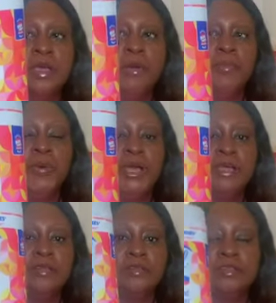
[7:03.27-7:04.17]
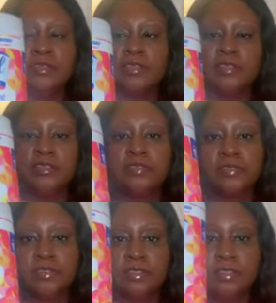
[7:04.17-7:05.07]
But
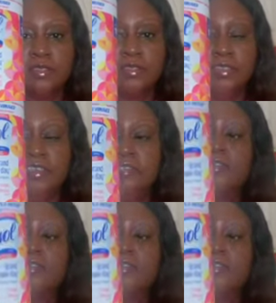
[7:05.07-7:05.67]
these will